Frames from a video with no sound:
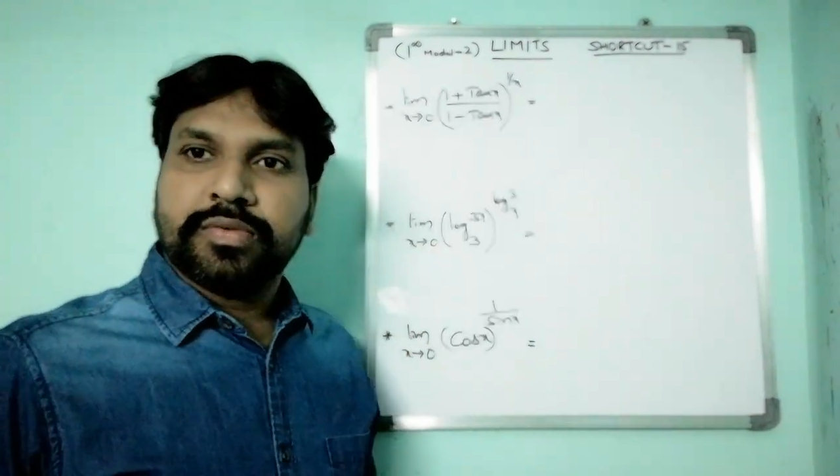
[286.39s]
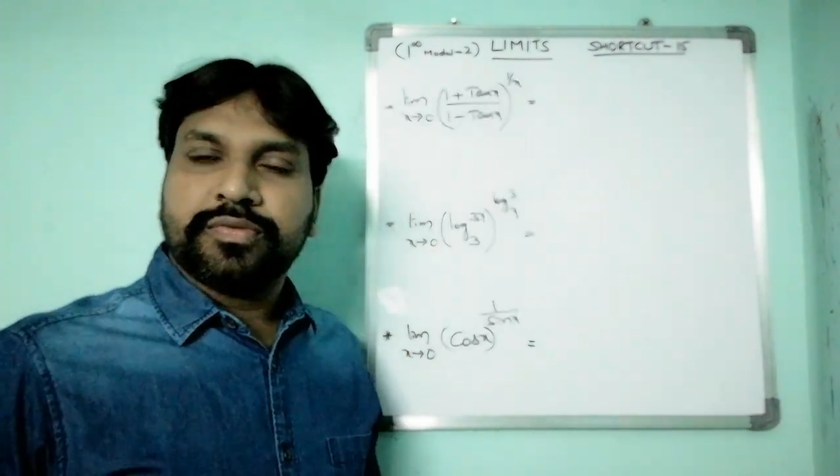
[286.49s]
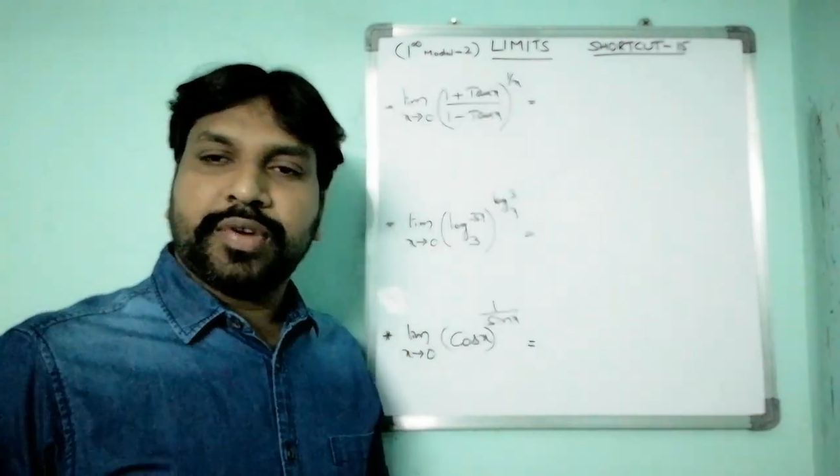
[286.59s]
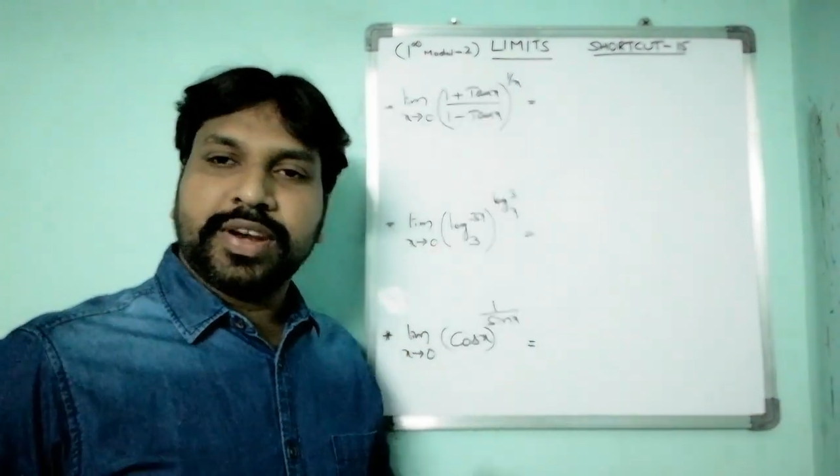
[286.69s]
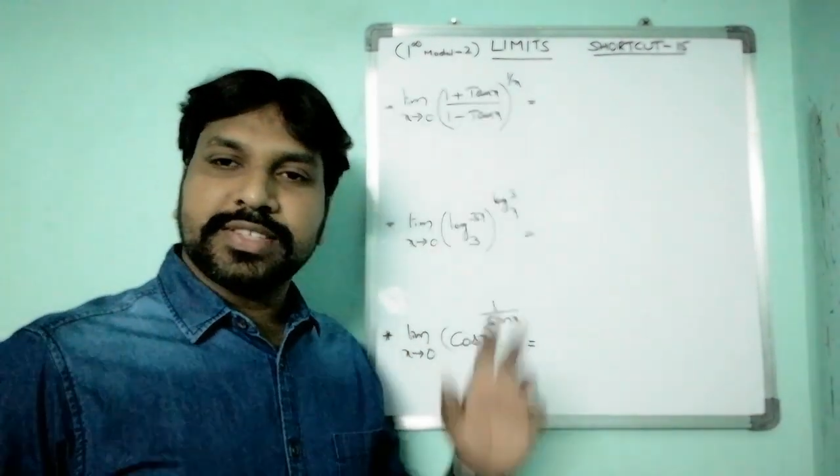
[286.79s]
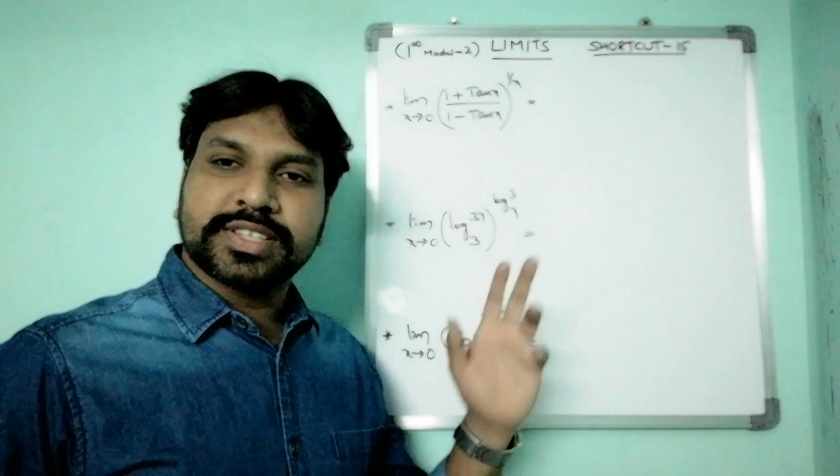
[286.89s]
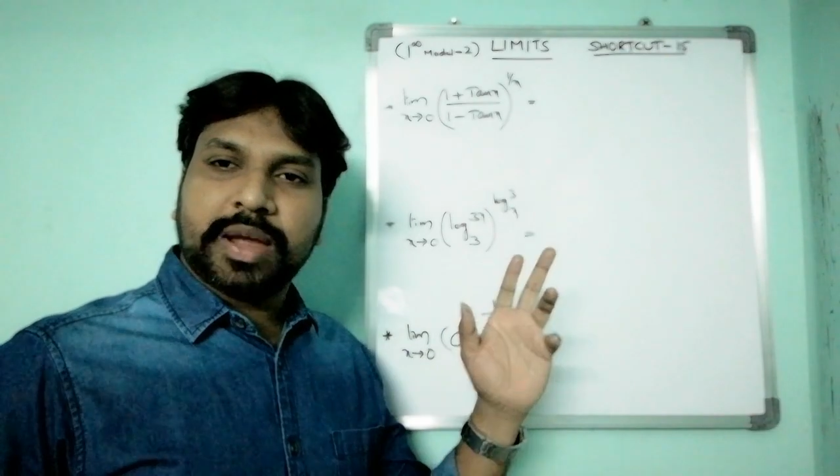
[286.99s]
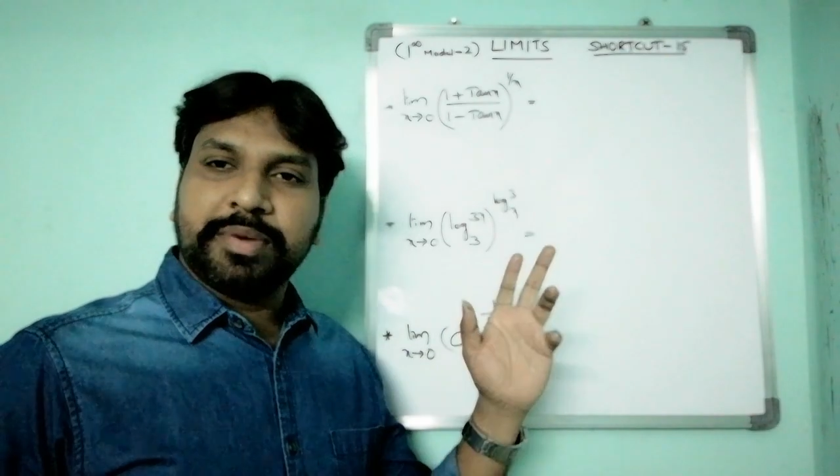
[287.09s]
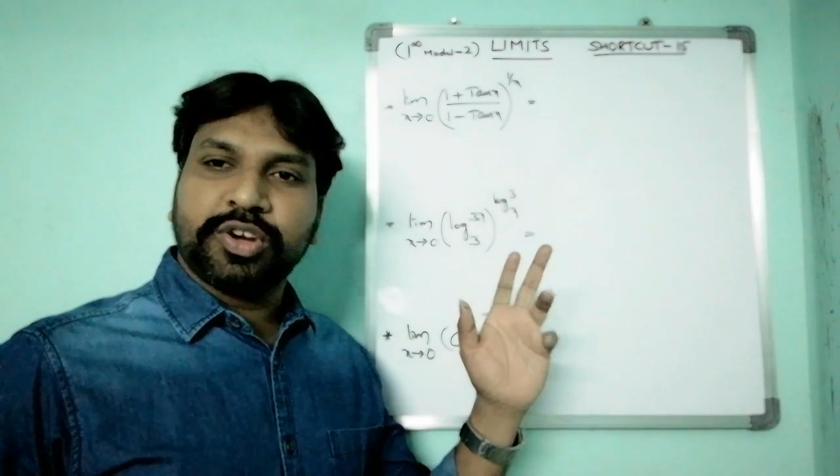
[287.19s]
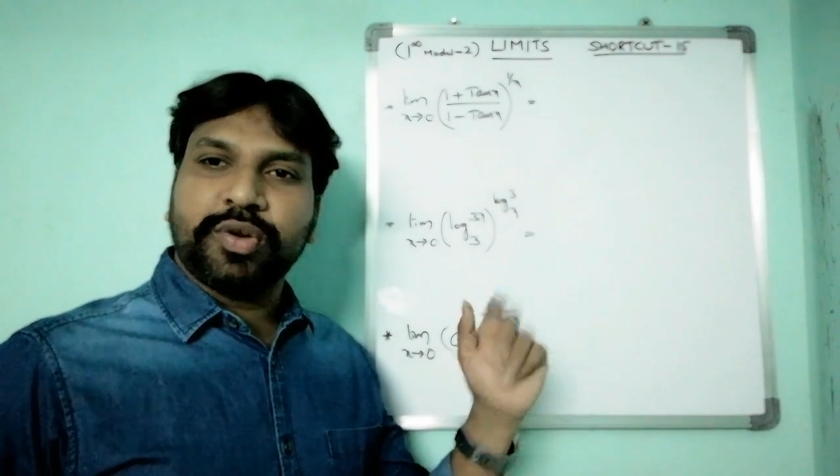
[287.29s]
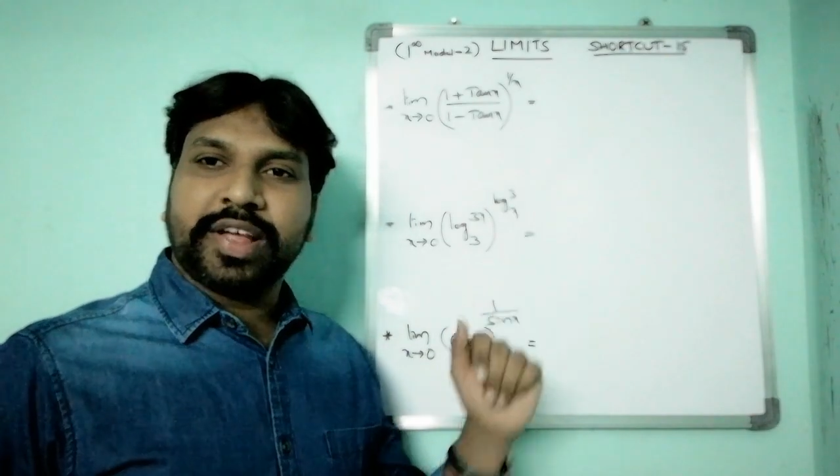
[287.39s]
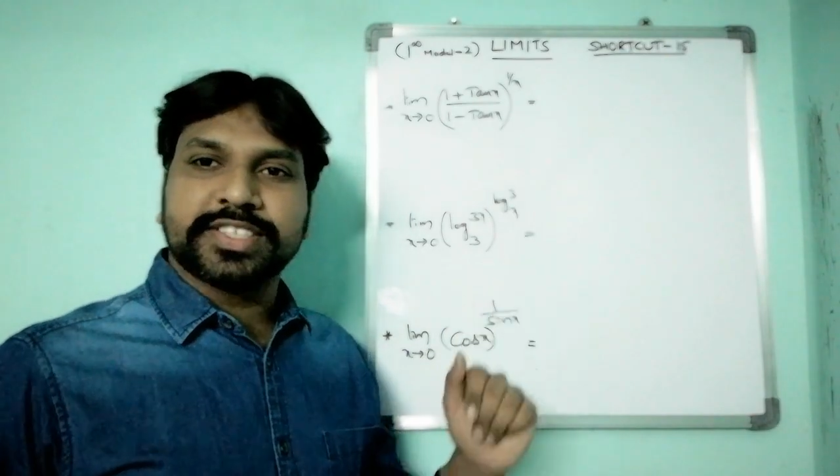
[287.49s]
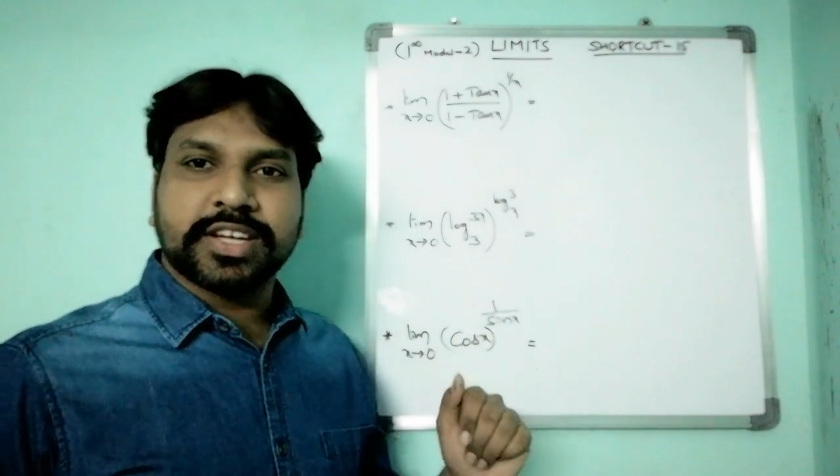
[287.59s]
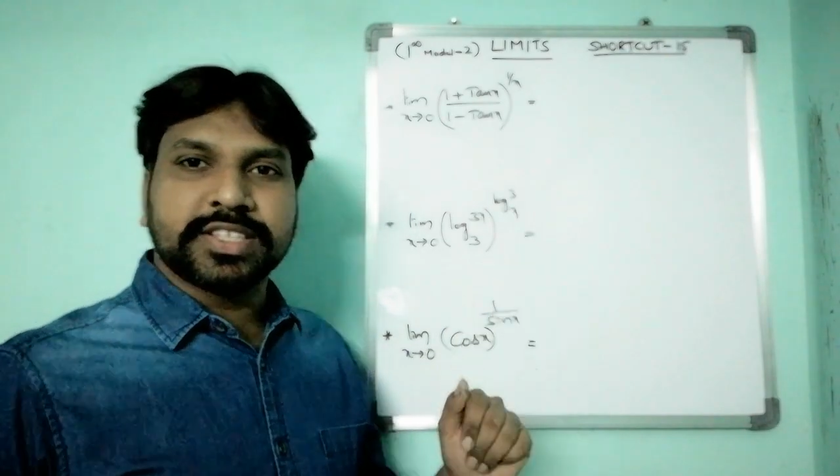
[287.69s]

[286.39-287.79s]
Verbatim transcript: Friends, coming to next